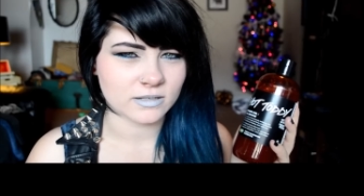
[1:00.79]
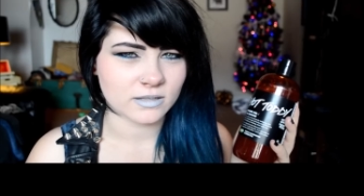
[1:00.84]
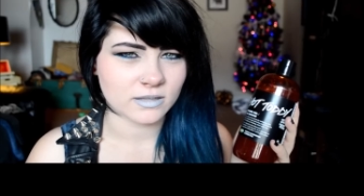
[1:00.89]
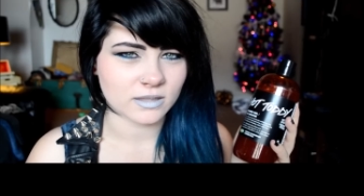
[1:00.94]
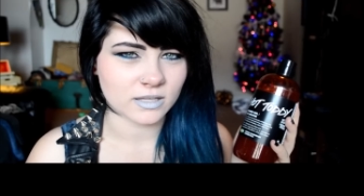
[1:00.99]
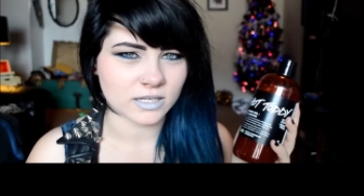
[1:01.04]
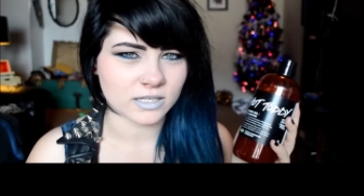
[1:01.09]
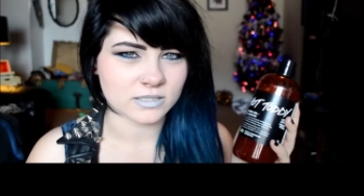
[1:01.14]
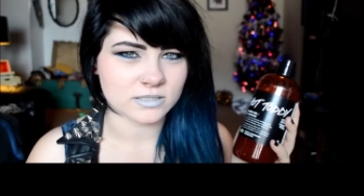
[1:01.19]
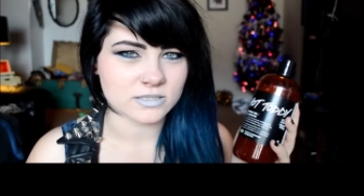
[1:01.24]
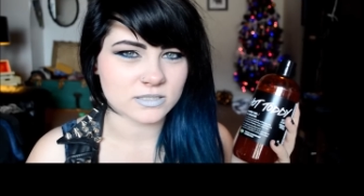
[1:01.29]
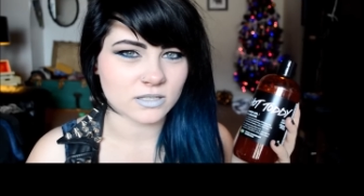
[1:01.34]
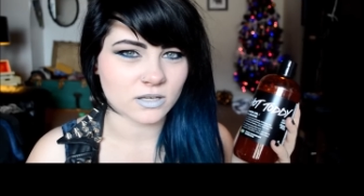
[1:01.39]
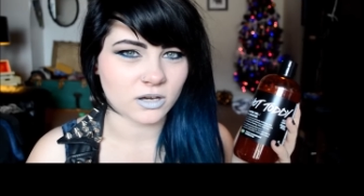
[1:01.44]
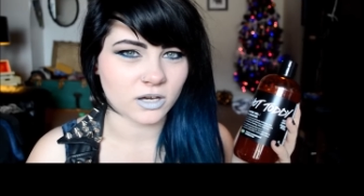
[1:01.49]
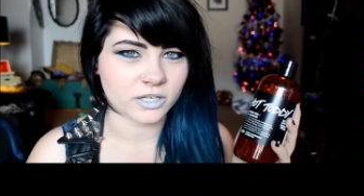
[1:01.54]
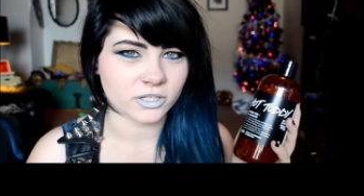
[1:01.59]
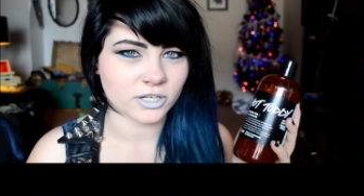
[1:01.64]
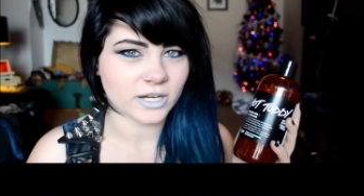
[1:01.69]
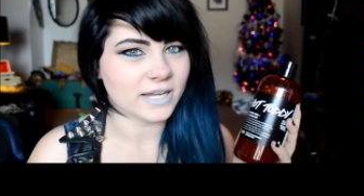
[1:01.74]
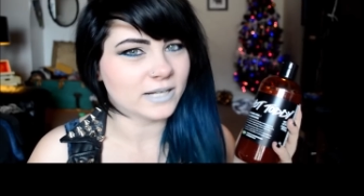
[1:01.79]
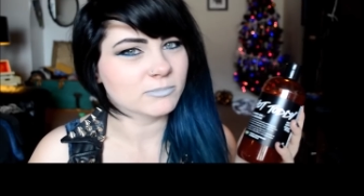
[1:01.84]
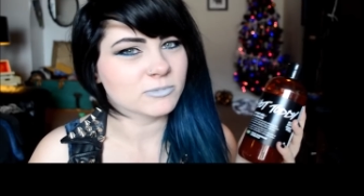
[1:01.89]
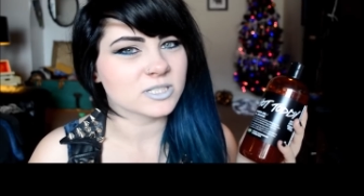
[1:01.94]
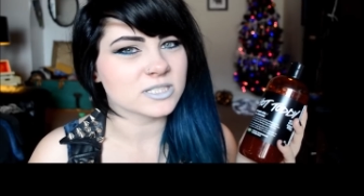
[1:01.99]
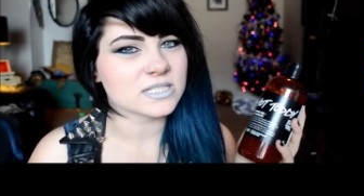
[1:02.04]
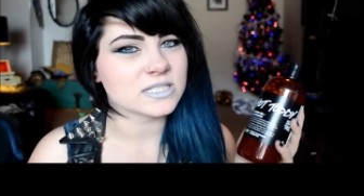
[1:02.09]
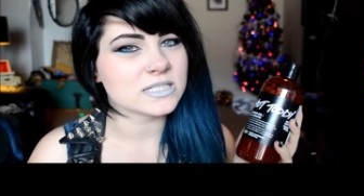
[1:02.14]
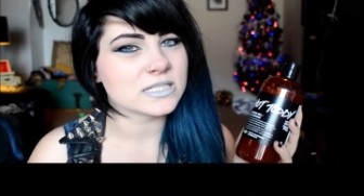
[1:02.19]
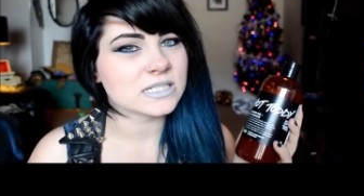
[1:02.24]
things on your
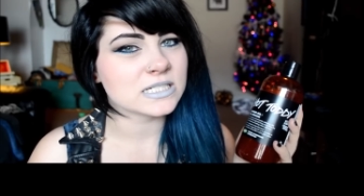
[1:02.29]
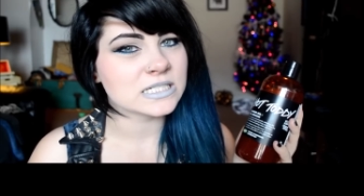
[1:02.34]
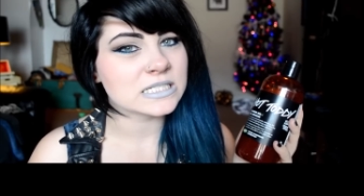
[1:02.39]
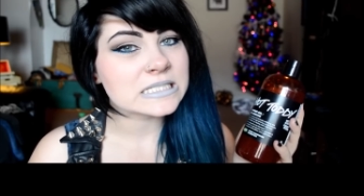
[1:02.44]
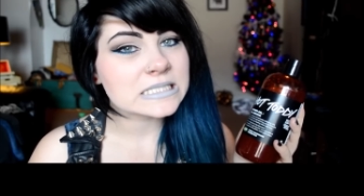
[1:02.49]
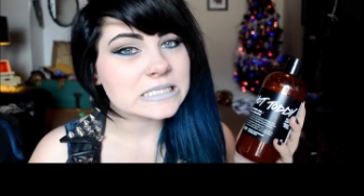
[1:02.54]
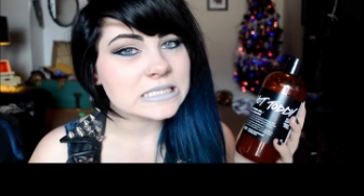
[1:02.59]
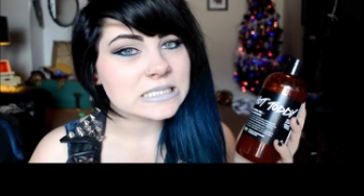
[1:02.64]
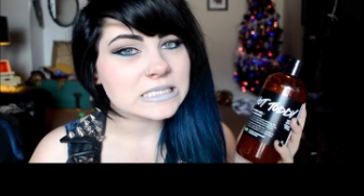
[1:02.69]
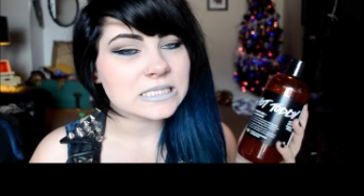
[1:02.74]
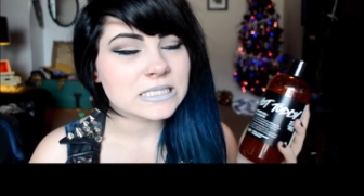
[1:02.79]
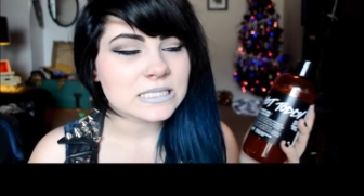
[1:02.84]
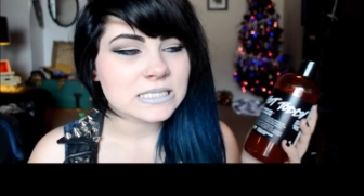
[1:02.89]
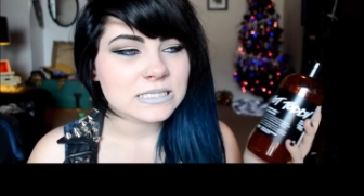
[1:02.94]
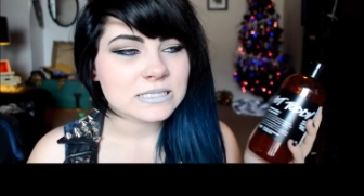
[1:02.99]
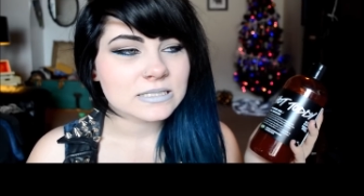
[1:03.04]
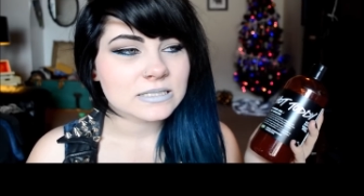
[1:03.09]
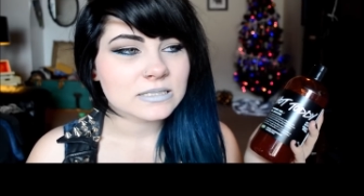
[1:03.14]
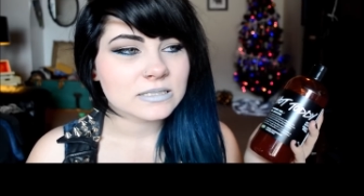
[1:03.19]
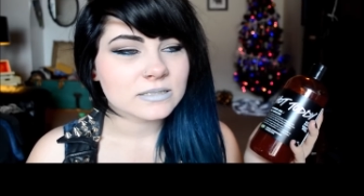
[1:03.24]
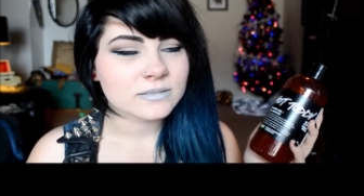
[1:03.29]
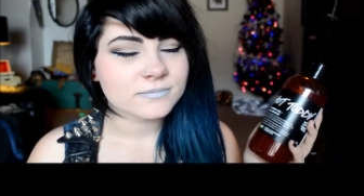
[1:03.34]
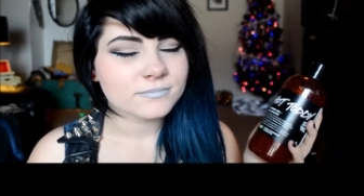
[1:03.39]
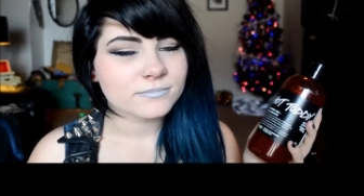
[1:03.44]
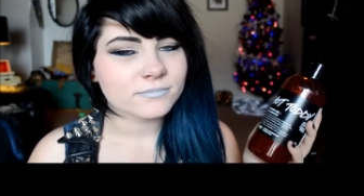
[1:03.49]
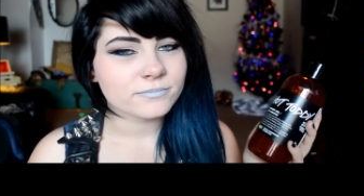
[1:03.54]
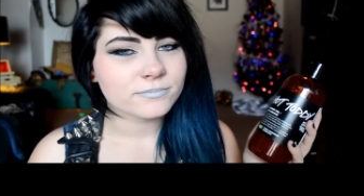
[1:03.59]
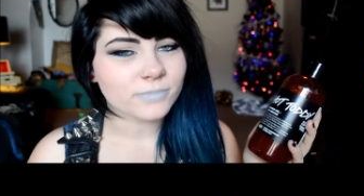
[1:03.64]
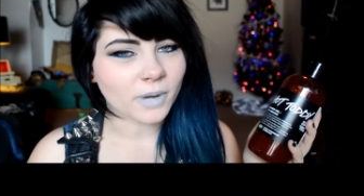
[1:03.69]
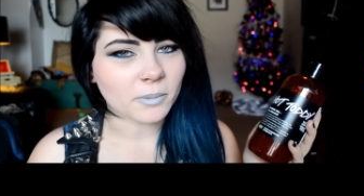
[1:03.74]
animals?
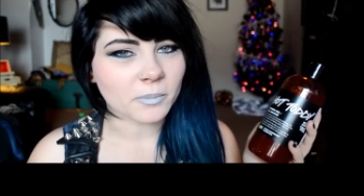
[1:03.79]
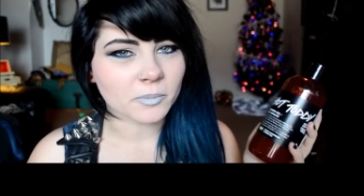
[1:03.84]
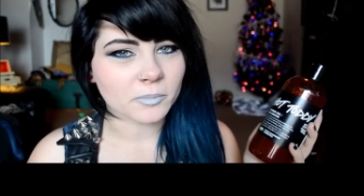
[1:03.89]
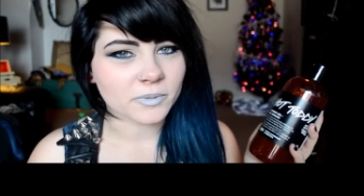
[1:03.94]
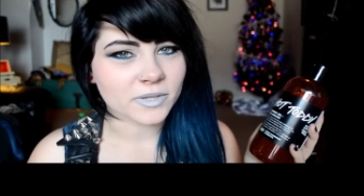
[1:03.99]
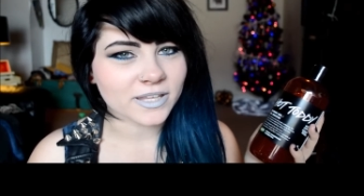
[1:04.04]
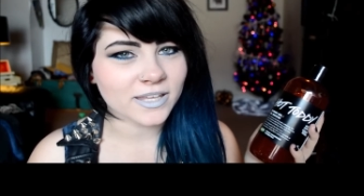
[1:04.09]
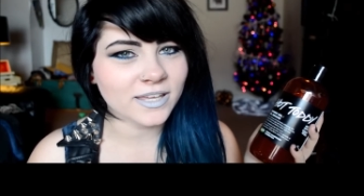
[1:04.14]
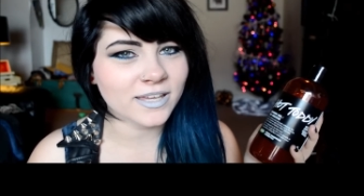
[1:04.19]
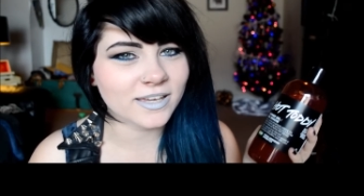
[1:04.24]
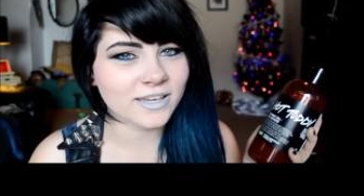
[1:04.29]
Probably.